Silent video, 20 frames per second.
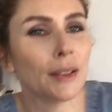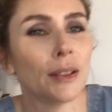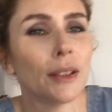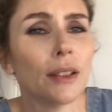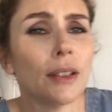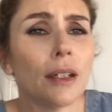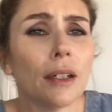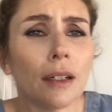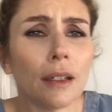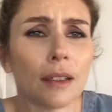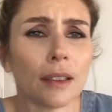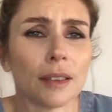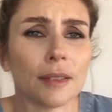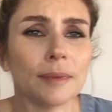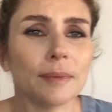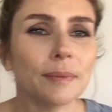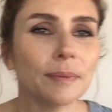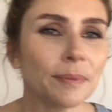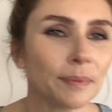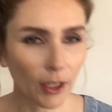Oh,
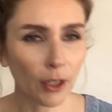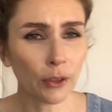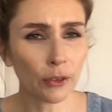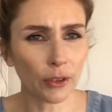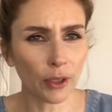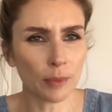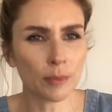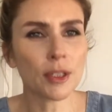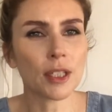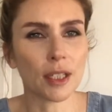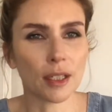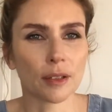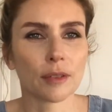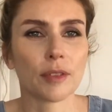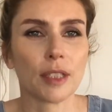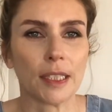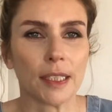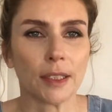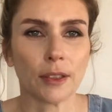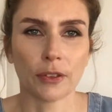I was able to get a
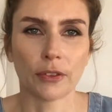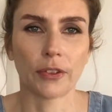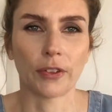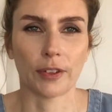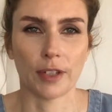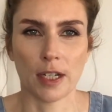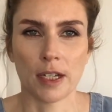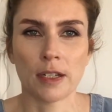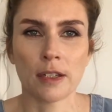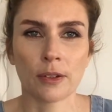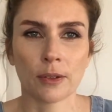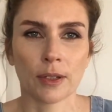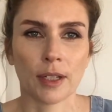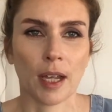really good sneeze on